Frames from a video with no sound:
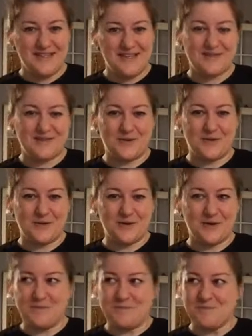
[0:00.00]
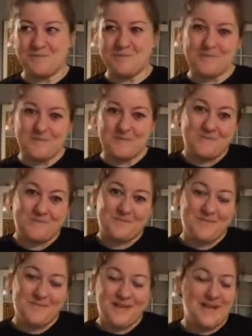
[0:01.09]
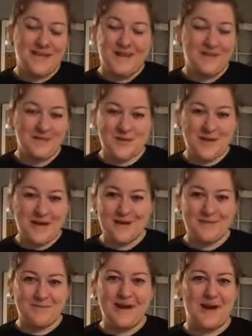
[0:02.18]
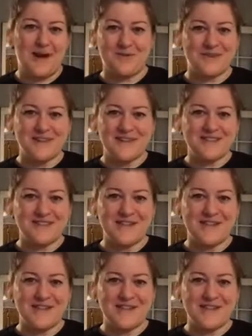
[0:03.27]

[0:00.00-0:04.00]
So if you're enjoying my awkwardness,